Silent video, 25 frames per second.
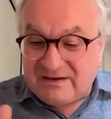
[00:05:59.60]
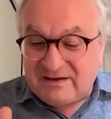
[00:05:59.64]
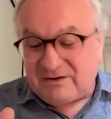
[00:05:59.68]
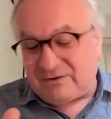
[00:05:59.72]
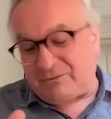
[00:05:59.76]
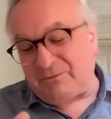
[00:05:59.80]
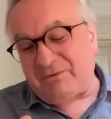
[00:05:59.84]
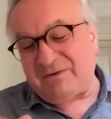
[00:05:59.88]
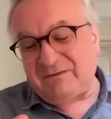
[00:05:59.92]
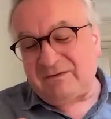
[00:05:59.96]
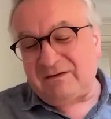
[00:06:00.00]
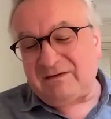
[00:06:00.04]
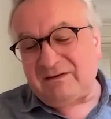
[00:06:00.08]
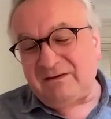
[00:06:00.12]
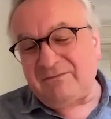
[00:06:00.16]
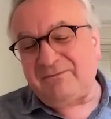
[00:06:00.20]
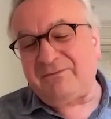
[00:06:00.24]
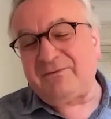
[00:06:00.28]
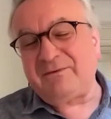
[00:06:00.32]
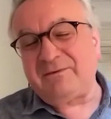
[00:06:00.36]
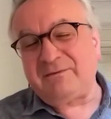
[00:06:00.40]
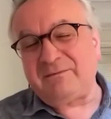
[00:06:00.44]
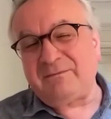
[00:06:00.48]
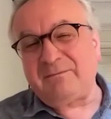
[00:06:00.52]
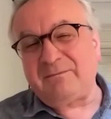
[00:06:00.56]
It was a
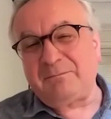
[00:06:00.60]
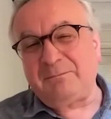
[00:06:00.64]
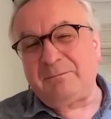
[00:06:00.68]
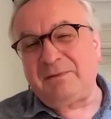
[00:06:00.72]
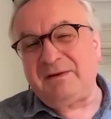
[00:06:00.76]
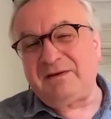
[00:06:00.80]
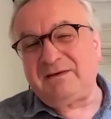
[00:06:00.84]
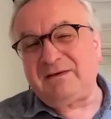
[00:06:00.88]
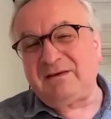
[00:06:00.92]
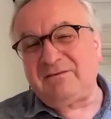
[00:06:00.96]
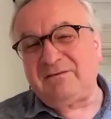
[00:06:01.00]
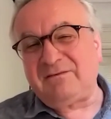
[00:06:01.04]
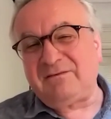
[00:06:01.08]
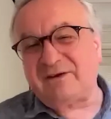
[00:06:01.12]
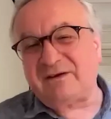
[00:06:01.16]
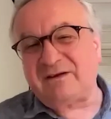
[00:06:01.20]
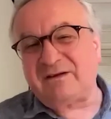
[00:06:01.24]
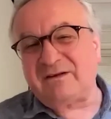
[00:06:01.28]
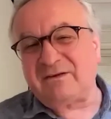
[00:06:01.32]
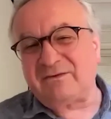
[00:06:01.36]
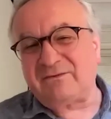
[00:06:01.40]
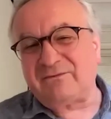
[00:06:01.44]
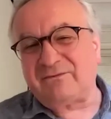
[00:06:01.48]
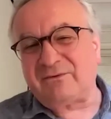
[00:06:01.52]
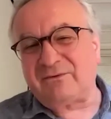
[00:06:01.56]
diff- bit
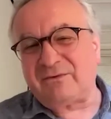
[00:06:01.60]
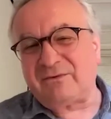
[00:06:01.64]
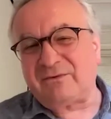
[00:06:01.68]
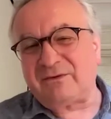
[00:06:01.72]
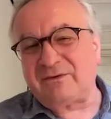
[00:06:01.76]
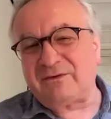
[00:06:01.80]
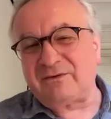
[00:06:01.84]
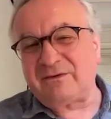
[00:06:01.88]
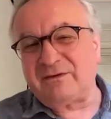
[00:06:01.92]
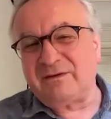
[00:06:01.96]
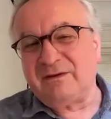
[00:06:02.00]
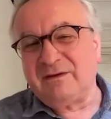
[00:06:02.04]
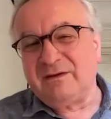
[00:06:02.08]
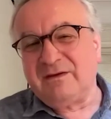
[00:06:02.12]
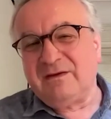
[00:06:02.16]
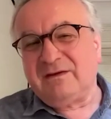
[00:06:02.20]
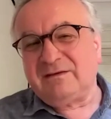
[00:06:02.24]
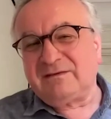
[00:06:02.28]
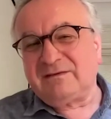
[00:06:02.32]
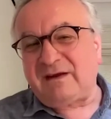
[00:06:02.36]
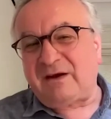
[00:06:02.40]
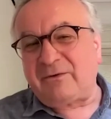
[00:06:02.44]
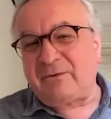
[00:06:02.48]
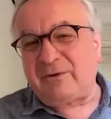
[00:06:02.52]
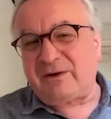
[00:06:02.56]
difficult for the
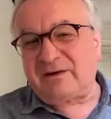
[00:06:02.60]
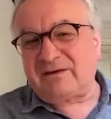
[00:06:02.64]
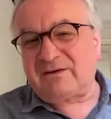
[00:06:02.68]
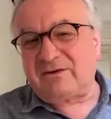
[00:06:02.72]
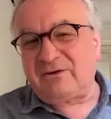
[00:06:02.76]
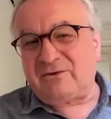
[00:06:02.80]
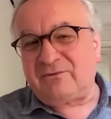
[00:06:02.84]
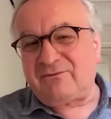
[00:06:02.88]
director of